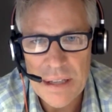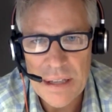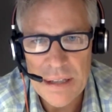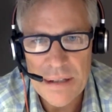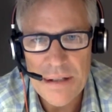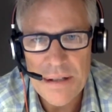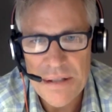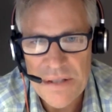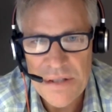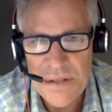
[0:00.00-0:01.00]
in
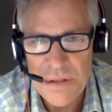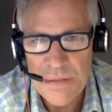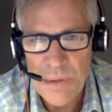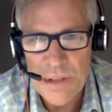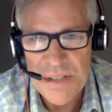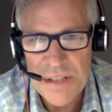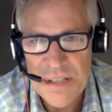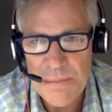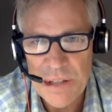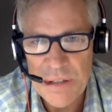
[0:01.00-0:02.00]
this search
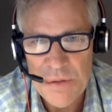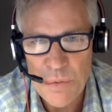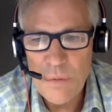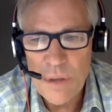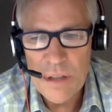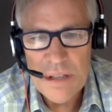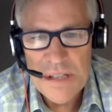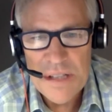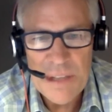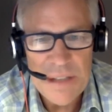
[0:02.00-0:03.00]
process, because we're going to
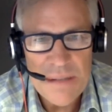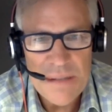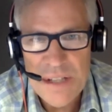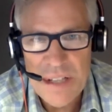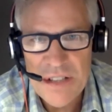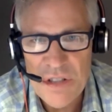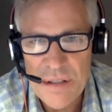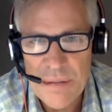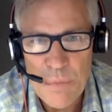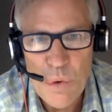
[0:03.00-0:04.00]
spend
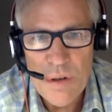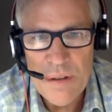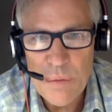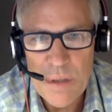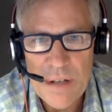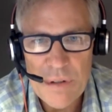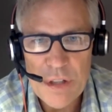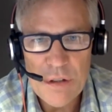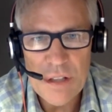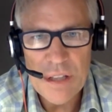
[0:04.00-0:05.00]
substantially more than whatever
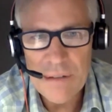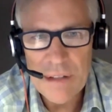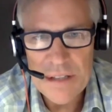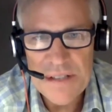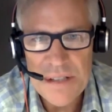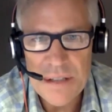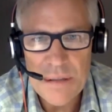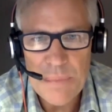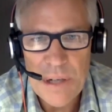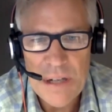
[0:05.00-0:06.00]
you're giving us in a
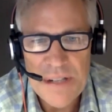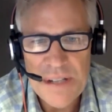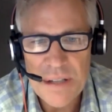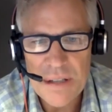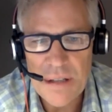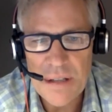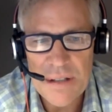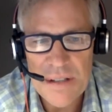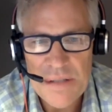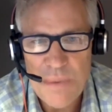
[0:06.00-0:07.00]
deposit
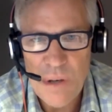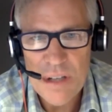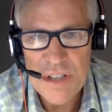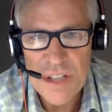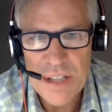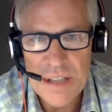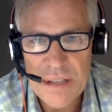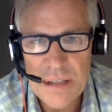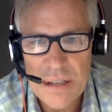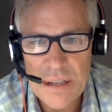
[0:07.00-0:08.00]
on this project.
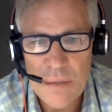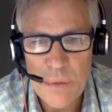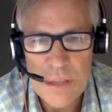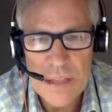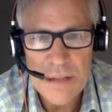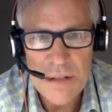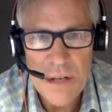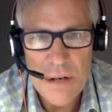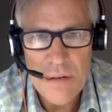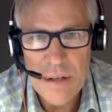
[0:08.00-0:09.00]
And we need to
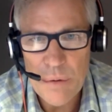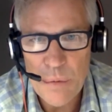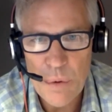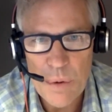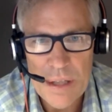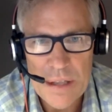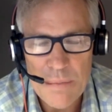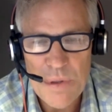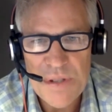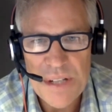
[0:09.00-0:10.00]
know that when we're ready
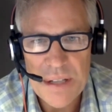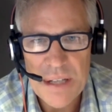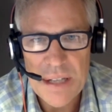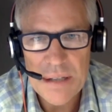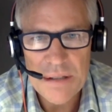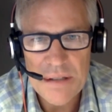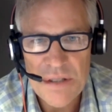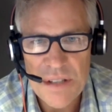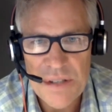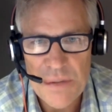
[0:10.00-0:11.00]
to present
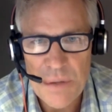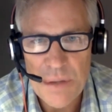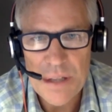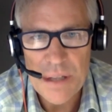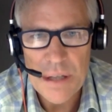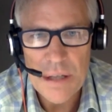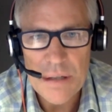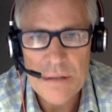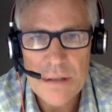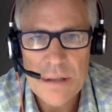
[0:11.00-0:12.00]
candidates, you guys are ready to
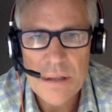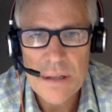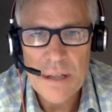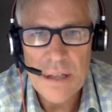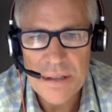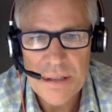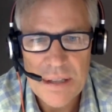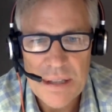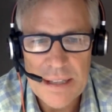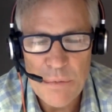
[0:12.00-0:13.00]
go.
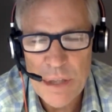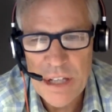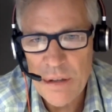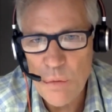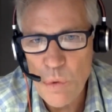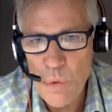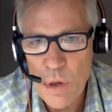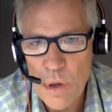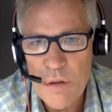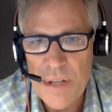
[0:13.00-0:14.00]
And we kind of
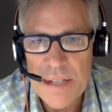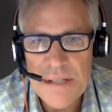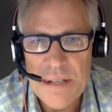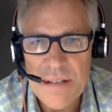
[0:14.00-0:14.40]
work through that